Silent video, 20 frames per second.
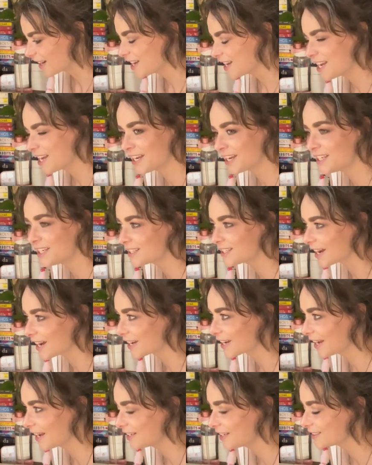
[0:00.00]
I
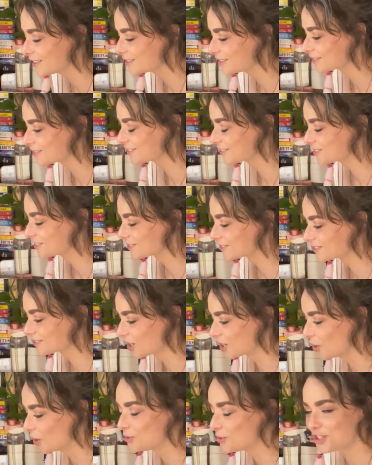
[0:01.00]
hate
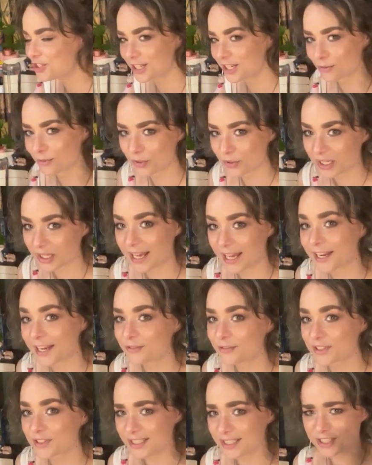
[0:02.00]
hosting in real
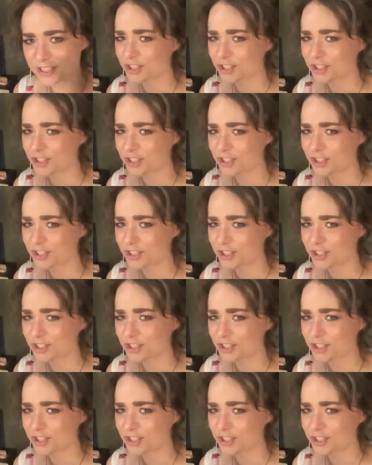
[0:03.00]
life. This